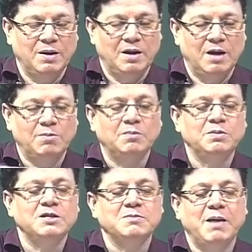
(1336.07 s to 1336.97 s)

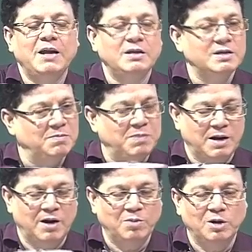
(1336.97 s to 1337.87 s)
plane, this is a
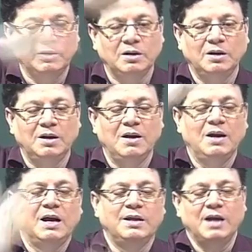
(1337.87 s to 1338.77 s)
planar molecule,
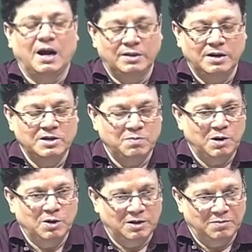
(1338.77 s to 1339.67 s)
and the other is
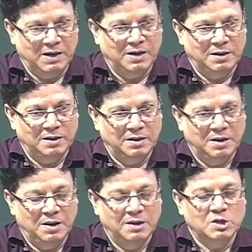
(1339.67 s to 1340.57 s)
below the plane.
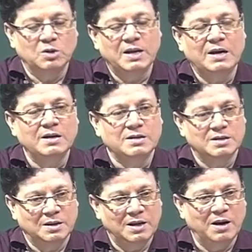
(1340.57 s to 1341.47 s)
So, there
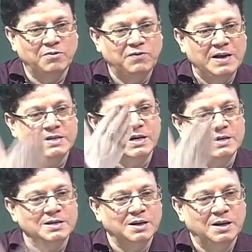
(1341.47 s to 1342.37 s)
are
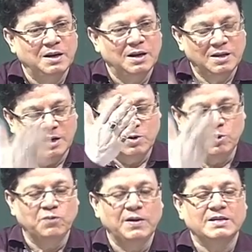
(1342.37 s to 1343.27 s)
faces, there are two
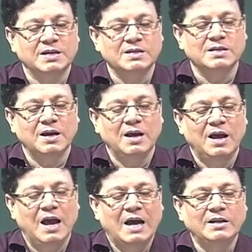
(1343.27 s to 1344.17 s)
faces,
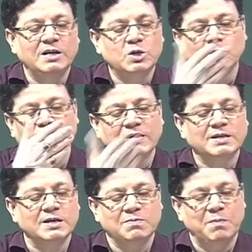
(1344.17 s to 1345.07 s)
and these two
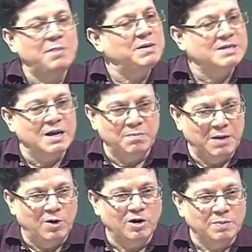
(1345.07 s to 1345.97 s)
faces may be same, may
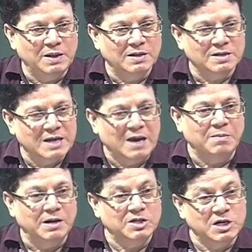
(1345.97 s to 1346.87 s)
not be the same
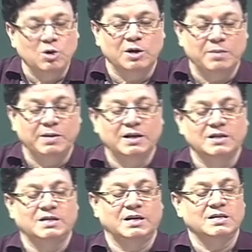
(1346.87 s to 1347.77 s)
in stereochemical
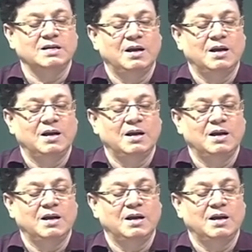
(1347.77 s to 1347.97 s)
sense.